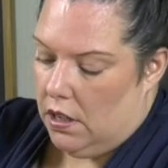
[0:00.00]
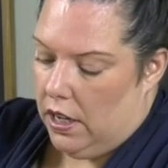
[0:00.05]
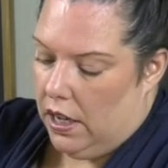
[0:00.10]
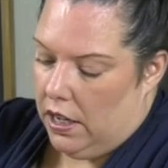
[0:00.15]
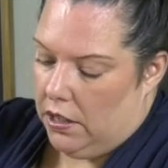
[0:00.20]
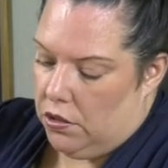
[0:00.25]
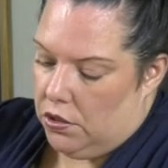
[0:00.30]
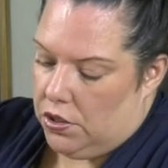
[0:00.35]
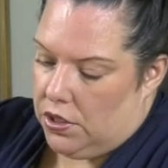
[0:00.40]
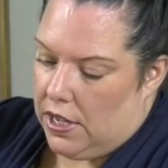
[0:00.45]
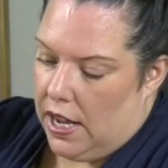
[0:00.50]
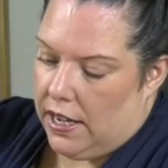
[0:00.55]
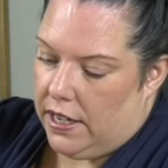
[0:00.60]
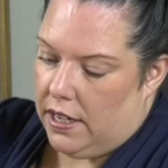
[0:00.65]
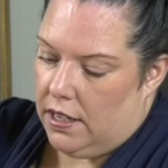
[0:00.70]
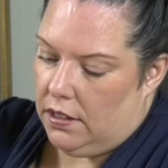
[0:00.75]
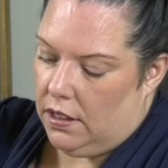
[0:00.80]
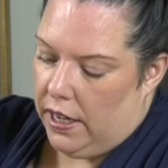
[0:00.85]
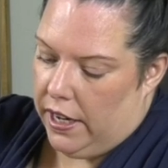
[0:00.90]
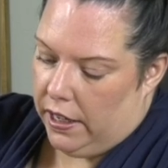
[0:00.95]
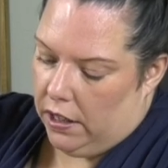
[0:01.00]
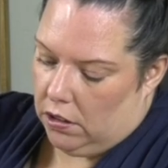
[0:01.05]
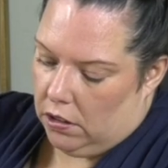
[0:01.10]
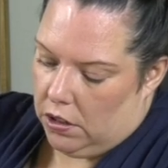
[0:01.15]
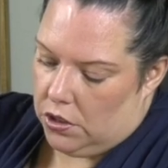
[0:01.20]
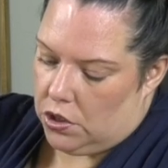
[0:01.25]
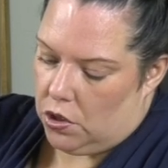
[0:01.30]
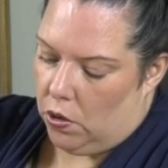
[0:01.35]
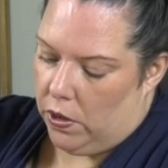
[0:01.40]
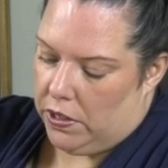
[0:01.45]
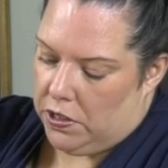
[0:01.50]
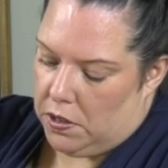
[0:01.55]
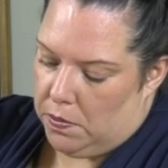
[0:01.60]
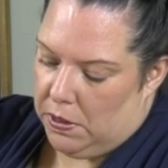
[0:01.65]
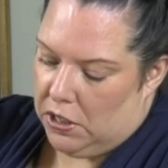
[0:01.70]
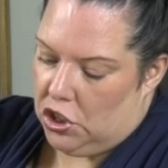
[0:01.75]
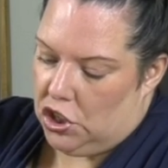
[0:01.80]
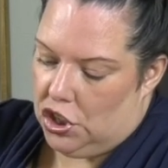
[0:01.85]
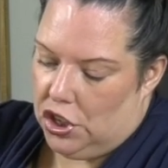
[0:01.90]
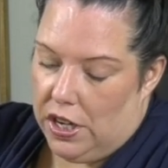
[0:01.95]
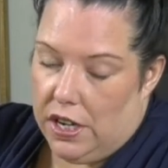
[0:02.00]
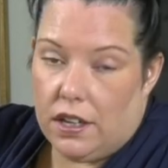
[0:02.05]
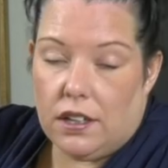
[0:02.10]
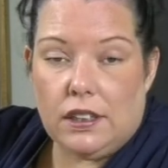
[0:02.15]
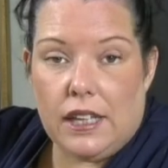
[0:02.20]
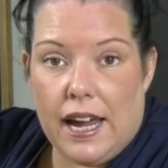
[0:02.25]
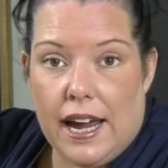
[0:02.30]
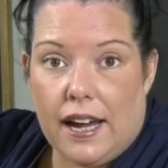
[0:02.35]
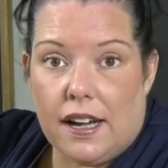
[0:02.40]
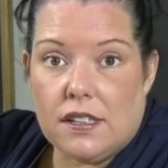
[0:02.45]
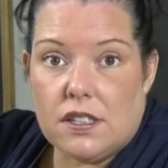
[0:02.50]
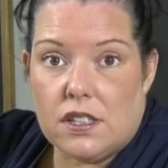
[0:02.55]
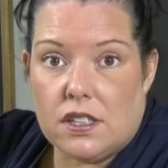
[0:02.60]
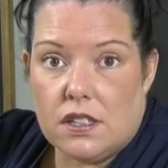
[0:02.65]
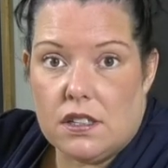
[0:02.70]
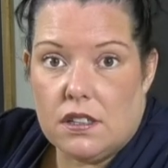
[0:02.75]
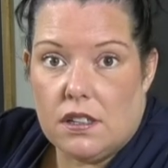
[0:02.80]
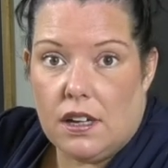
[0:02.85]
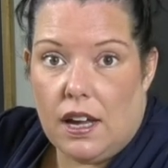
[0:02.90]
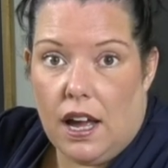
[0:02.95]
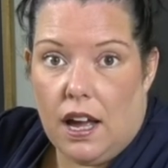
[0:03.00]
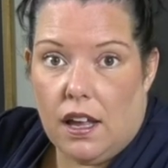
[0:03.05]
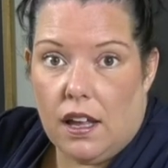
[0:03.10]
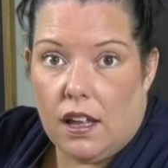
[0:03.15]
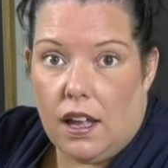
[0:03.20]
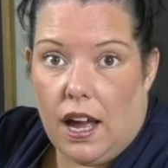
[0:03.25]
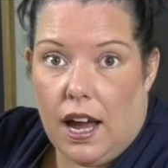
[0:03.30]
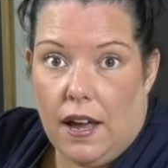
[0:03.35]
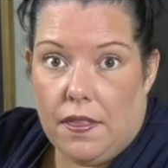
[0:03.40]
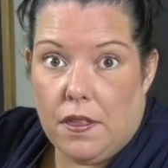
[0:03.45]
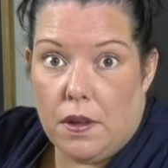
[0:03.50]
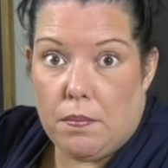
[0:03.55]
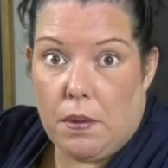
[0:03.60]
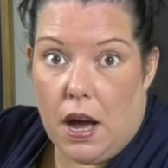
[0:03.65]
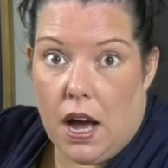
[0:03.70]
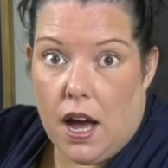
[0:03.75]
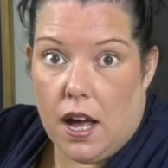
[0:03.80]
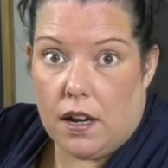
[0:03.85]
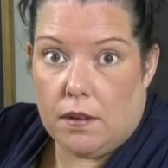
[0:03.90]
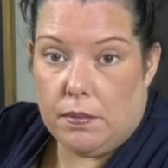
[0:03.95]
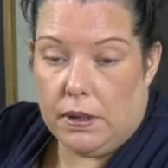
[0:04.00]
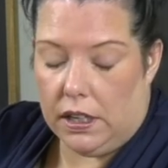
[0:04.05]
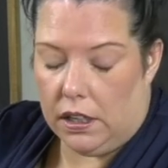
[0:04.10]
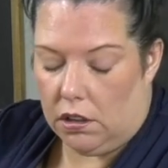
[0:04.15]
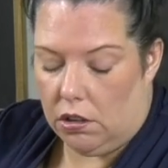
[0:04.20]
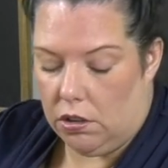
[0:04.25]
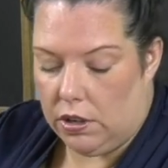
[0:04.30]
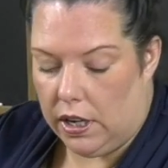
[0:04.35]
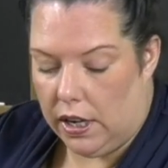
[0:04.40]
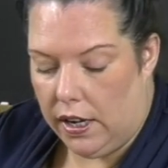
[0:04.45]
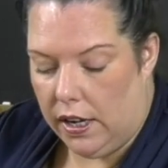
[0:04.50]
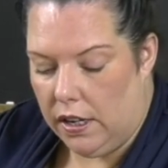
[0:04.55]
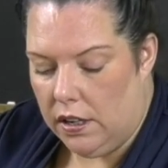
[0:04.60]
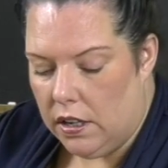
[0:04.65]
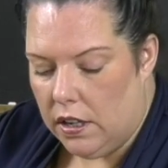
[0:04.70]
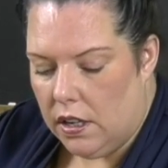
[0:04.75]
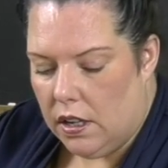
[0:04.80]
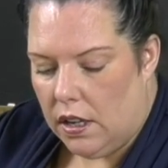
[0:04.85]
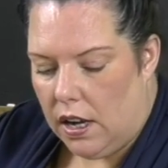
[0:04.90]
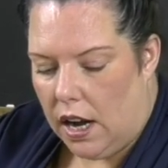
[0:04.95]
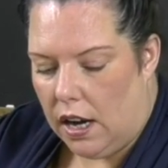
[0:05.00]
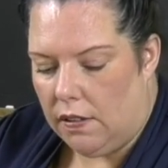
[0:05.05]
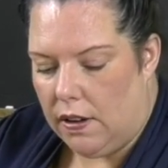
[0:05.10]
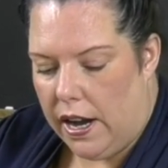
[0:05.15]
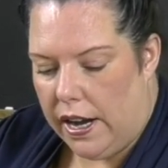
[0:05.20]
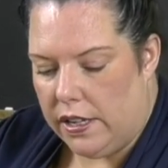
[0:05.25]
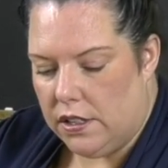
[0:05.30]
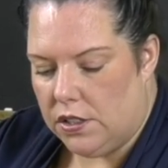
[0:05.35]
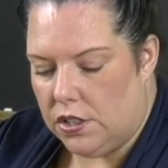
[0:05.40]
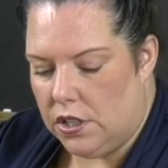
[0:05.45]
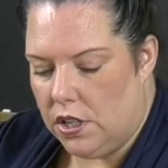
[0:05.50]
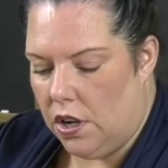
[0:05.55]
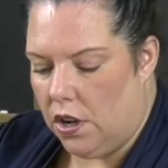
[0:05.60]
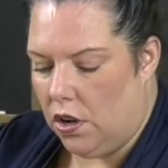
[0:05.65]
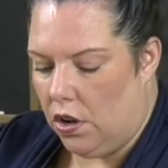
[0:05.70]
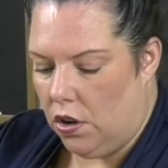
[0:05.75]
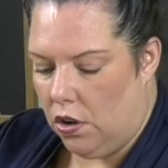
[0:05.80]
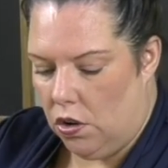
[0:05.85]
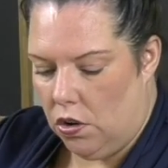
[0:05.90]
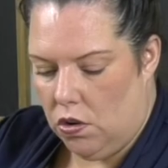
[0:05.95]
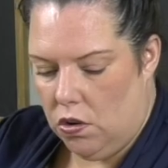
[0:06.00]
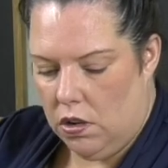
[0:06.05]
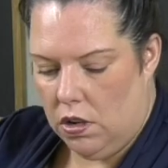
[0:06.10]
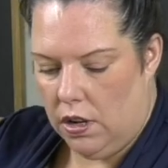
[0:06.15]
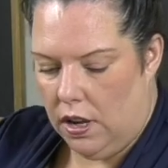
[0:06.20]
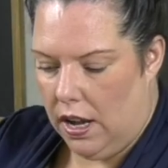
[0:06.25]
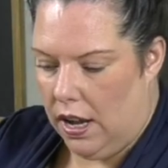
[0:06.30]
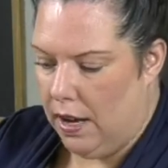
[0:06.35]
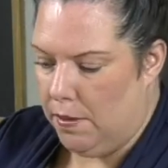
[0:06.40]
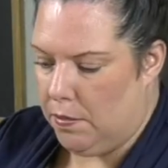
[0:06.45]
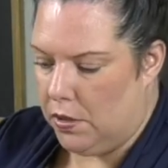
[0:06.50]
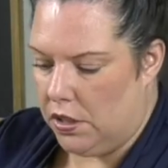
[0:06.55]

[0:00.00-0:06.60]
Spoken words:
and your second layer is going to be sheet glass on the bottom here, okay? All right, so I'm